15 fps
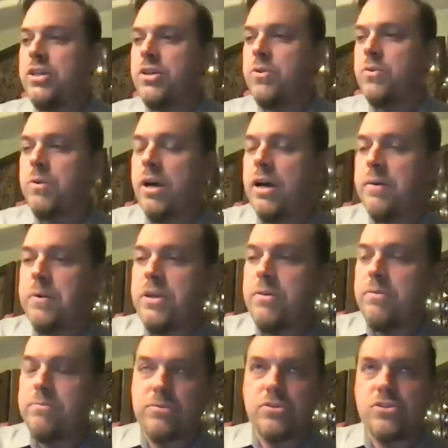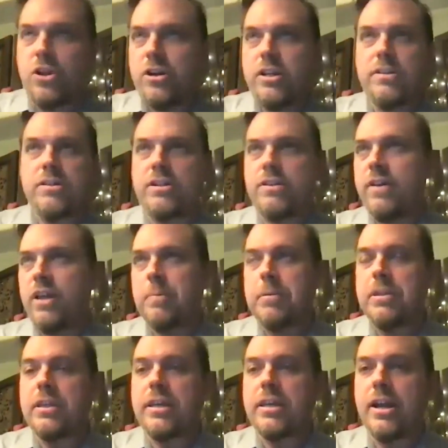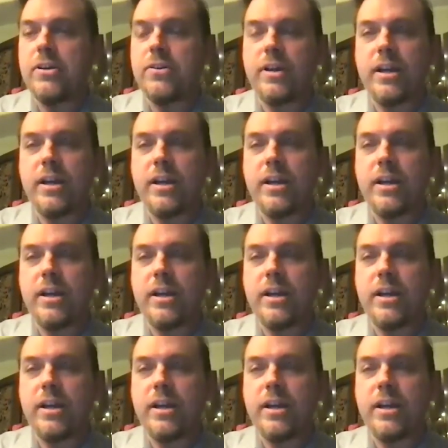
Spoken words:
you started developing the character,